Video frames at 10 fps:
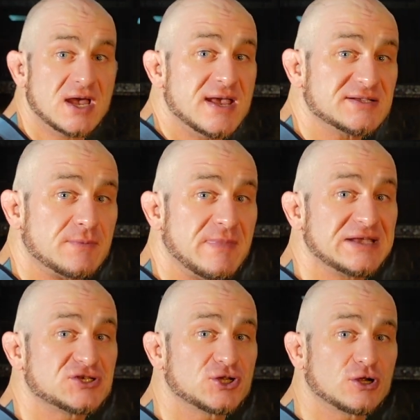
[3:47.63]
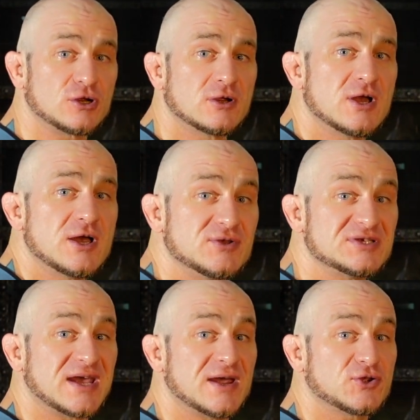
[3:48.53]
is to make sure you
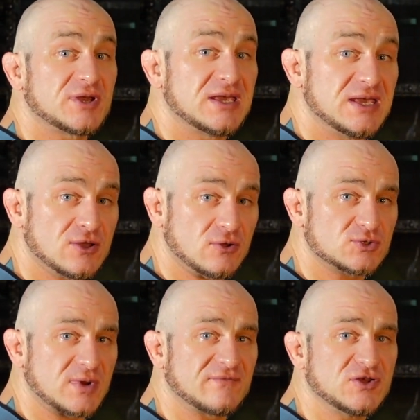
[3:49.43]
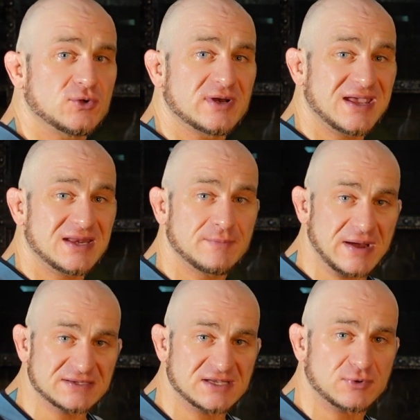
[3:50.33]
stay on your heels whenever you're doing any
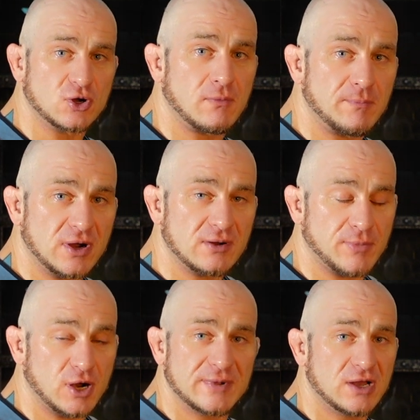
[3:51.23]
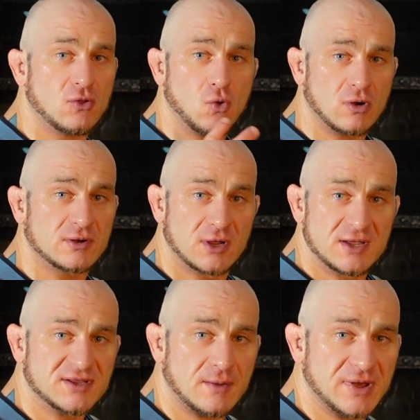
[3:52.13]
bicep curl, barbell or
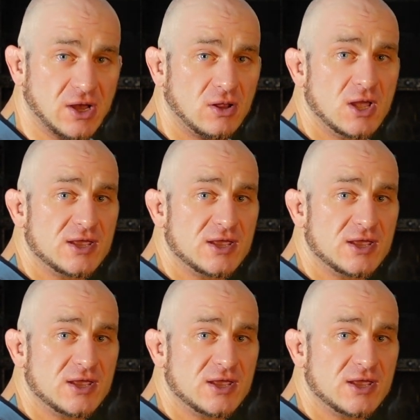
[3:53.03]
dumbbell.